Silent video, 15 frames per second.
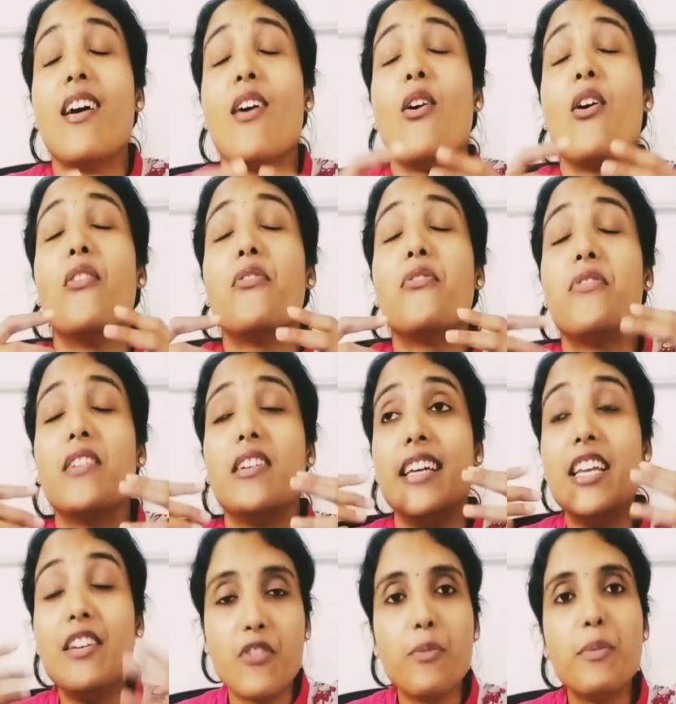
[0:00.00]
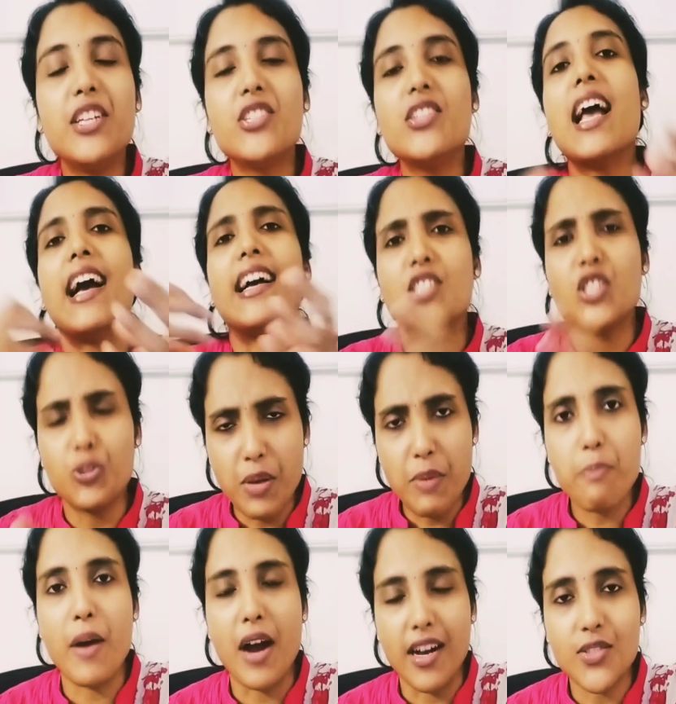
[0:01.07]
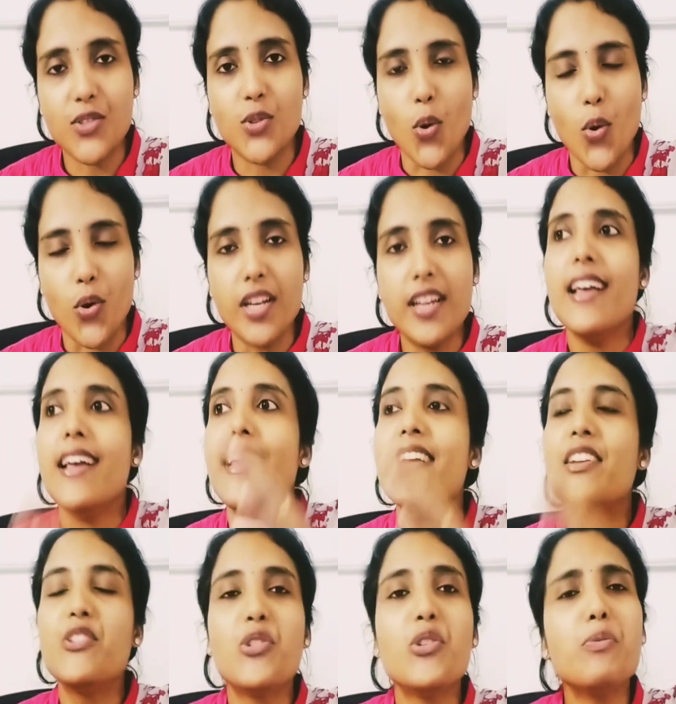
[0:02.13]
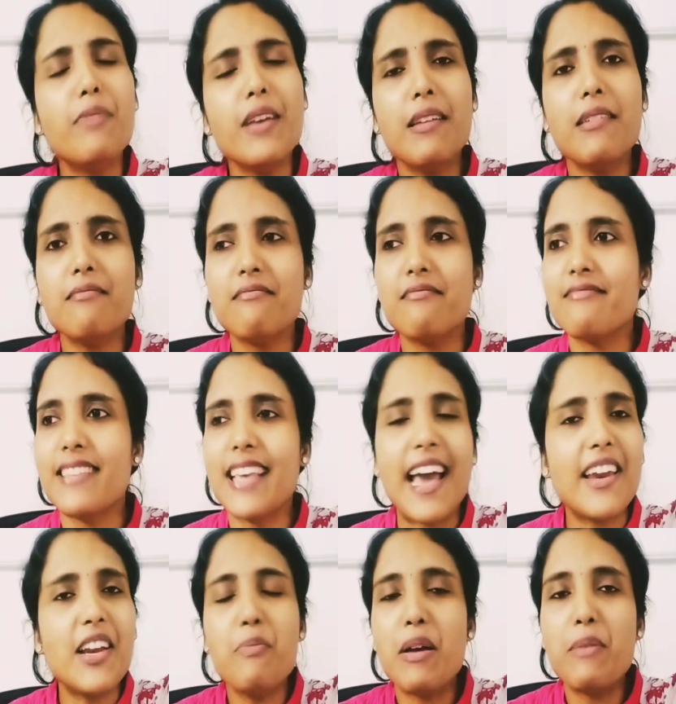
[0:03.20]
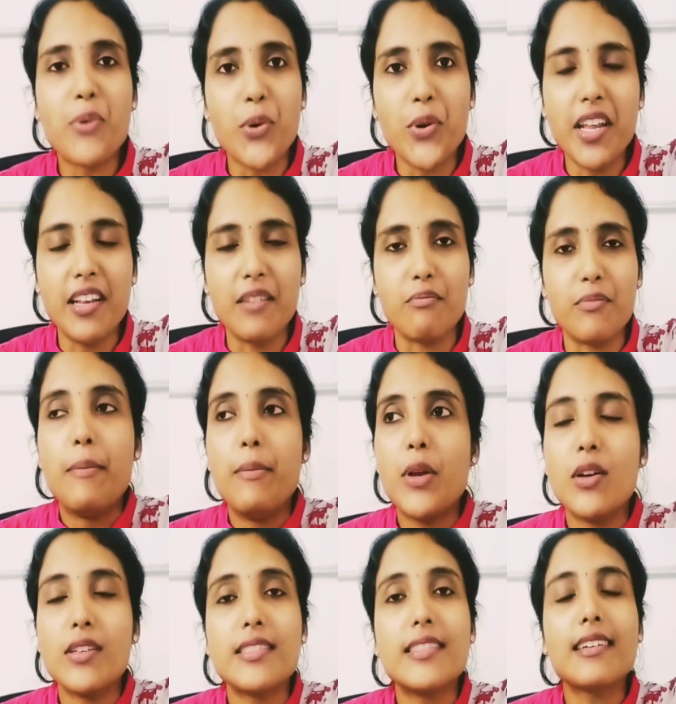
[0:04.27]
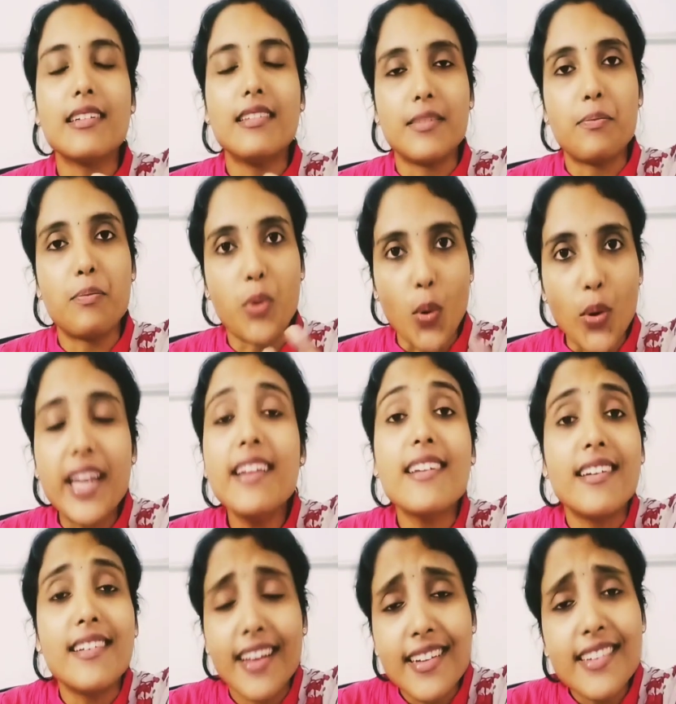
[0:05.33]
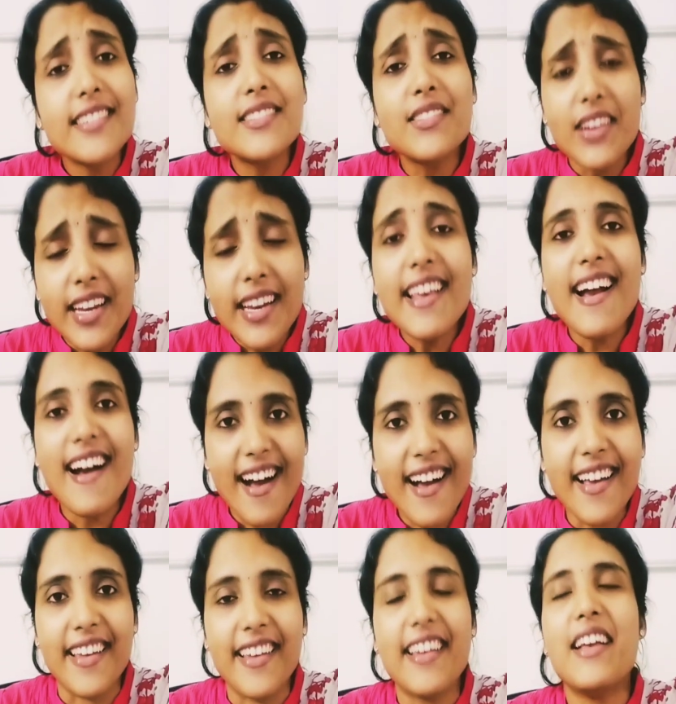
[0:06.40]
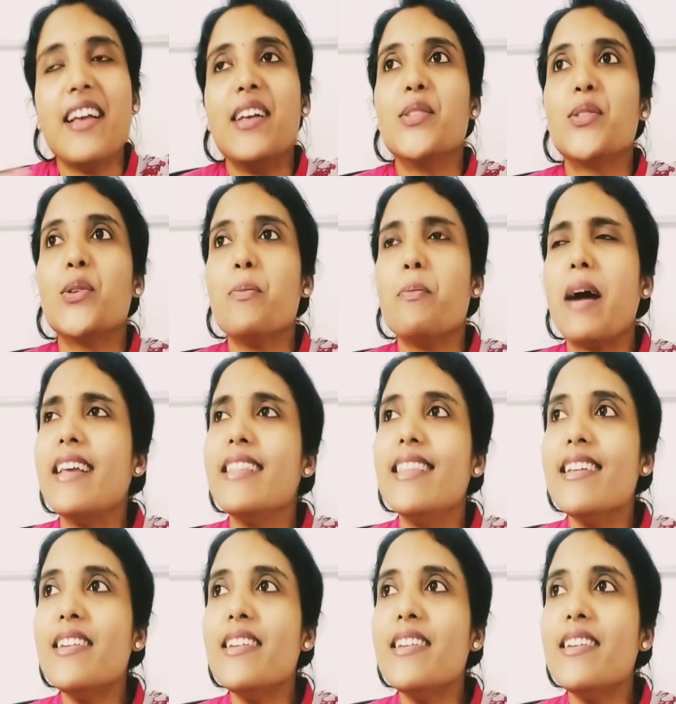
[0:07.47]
of information has to be passed on, it should be carried by protein because the protein content is really high. So by then,